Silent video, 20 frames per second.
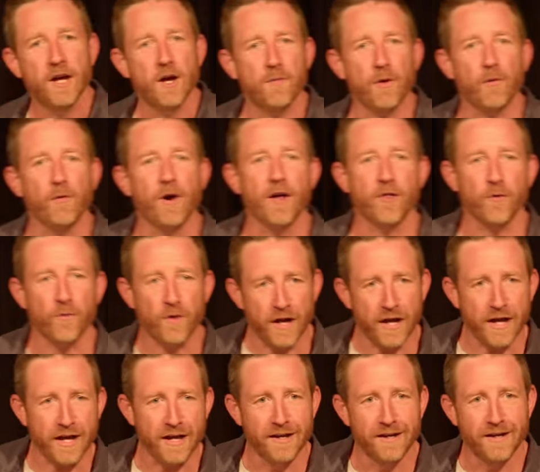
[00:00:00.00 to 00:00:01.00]
But rather
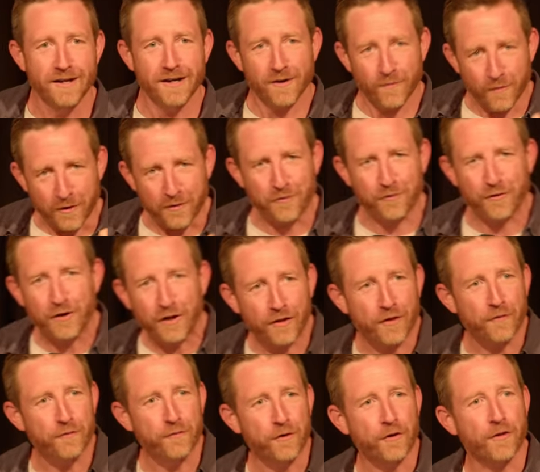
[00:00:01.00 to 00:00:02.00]
we sit at the
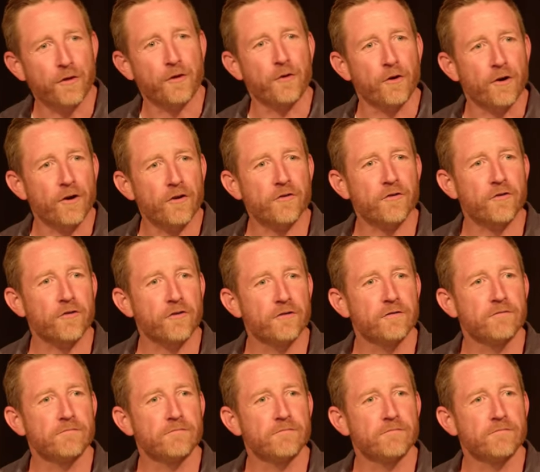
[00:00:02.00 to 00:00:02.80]
foot of the cross.